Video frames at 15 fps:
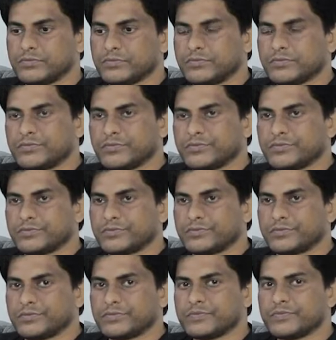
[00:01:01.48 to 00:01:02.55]

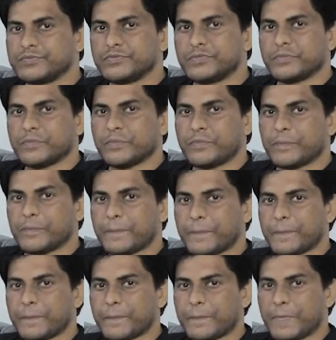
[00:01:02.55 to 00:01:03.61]

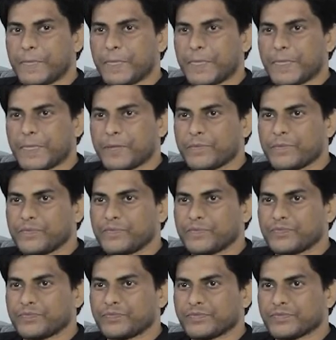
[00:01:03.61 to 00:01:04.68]

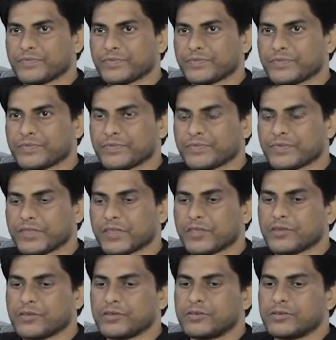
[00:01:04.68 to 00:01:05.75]

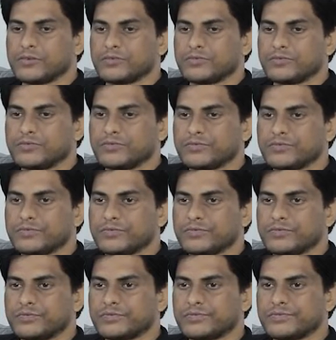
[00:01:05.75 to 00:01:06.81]

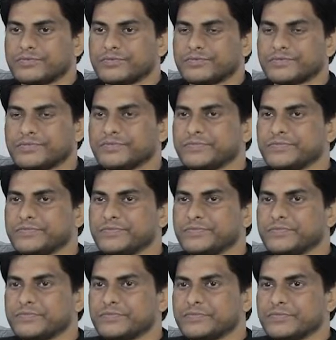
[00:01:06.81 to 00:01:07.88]

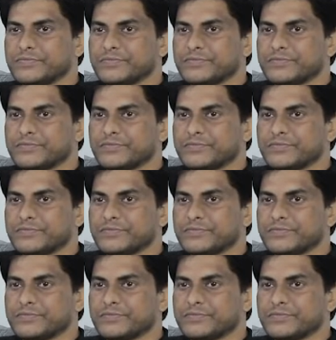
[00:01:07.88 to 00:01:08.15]
[no speech]